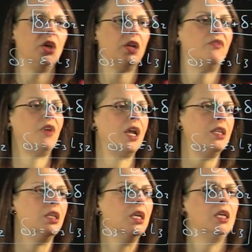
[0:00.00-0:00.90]
you're going to
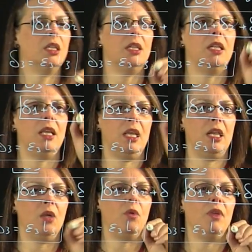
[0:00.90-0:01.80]
find
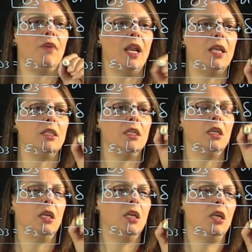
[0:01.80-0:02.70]
an equivalent
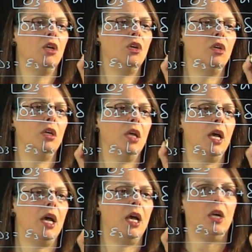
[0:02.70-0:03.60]

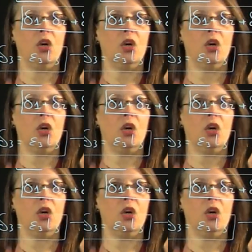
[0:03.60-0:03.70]
uh,